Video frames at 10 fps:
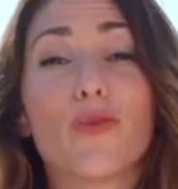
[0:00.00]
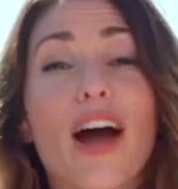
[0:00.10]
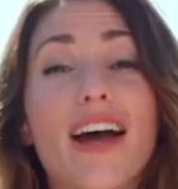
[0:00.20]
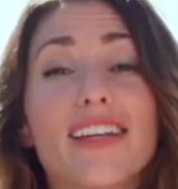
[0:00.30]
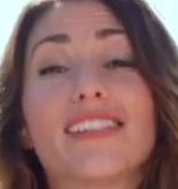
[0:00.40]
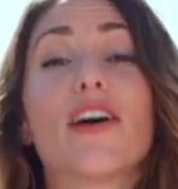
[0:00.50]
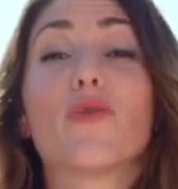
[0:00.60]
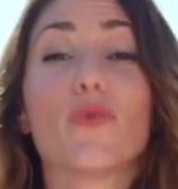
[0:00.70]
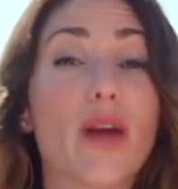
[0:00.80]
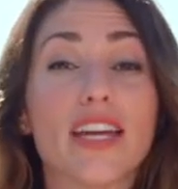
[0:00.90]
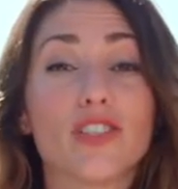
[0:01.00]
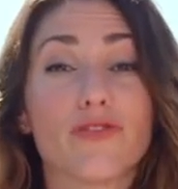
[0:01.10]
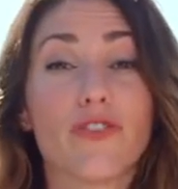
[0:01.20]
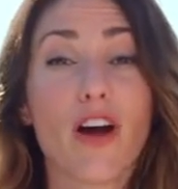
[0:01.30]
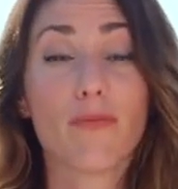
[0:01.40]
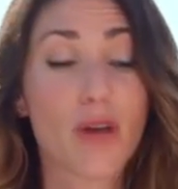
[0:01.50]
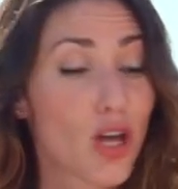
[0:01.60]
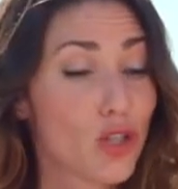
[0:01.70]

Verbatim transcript: The rides range from